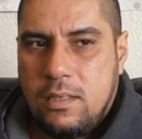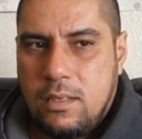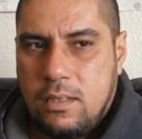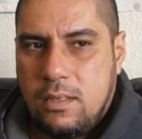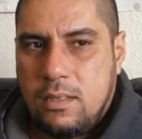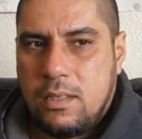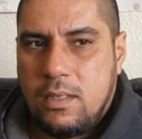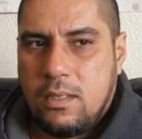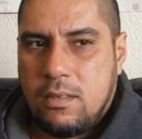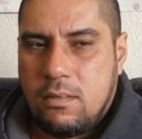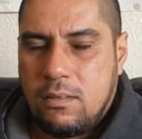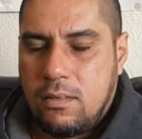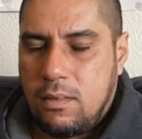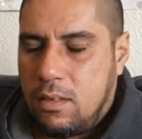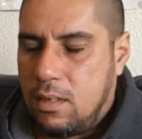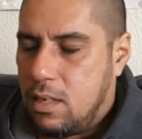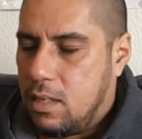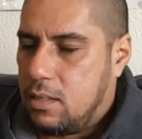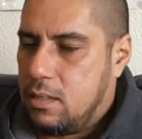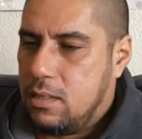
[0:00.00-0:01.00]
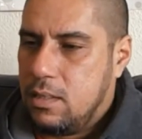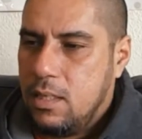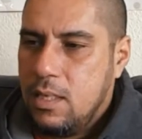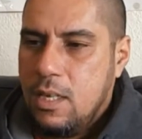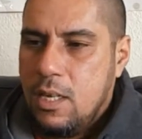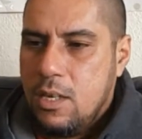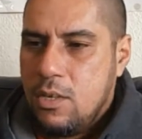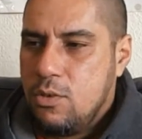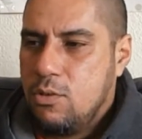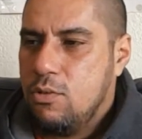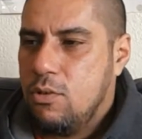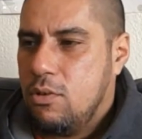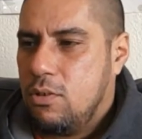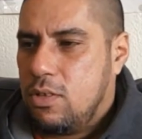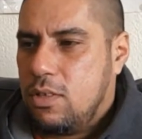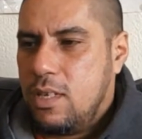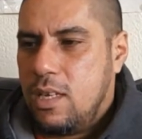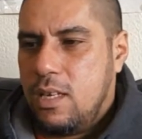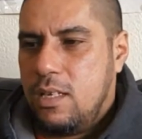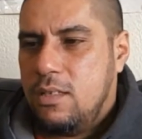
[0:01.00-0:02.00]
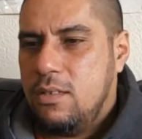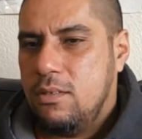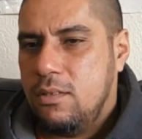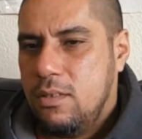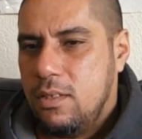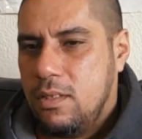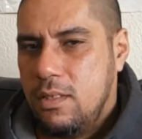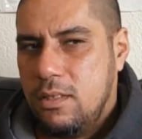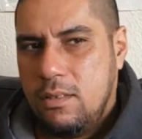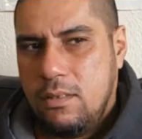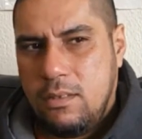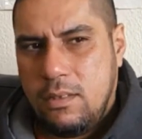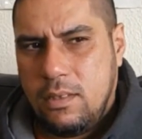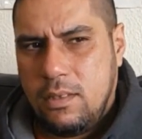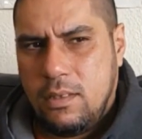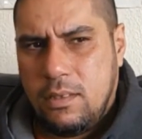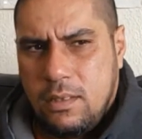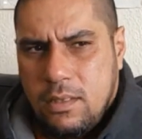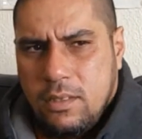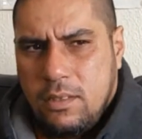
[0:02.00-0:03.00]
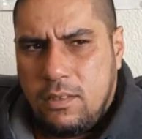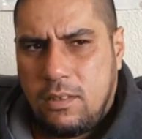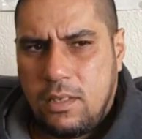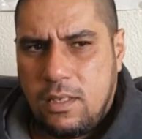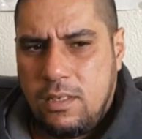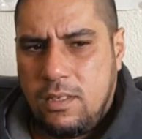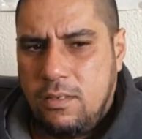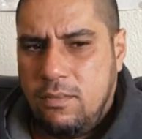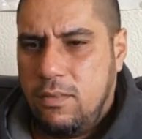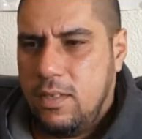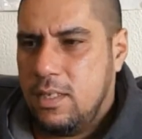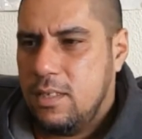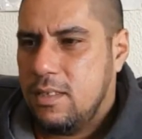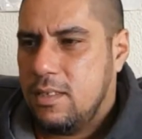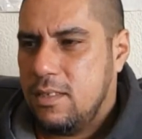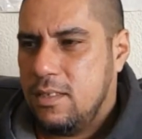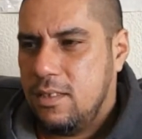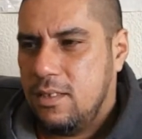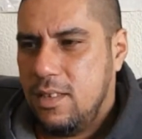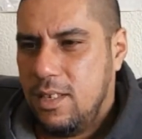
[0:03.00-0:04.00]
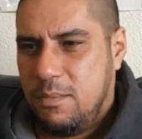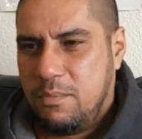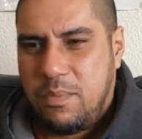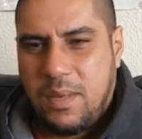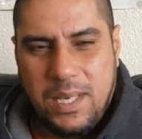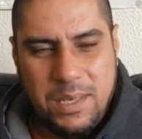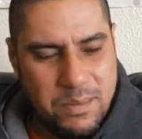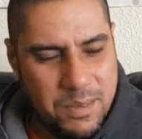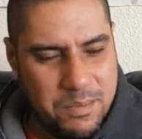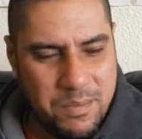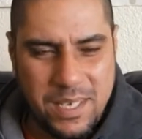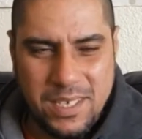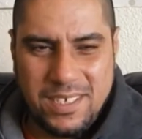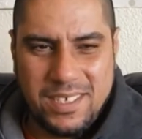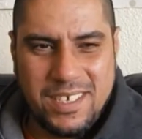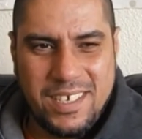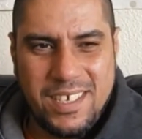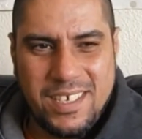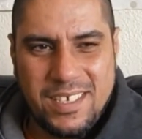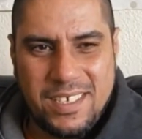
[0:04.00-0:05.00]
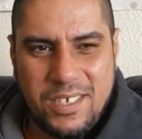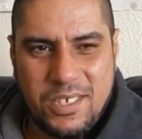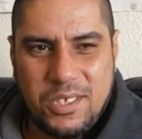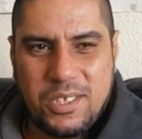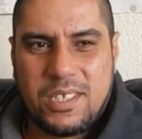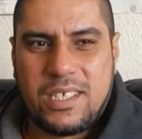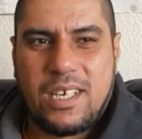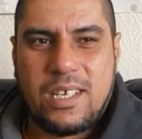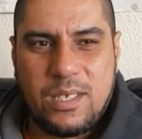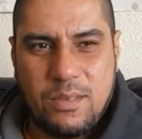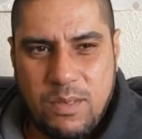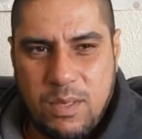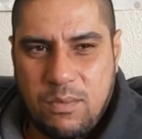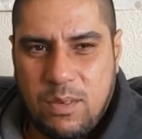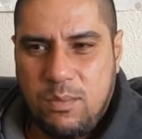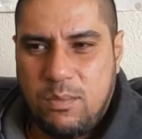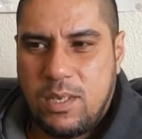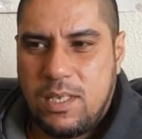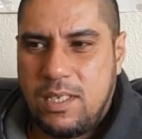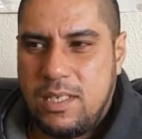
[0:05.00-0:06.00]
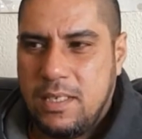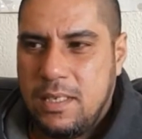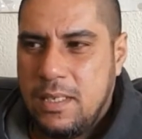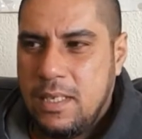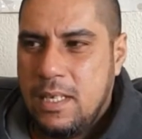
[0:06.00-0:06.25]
You know, lots. You also had to, you know, authority figures, so then baseball bats scared the shit out of everybody.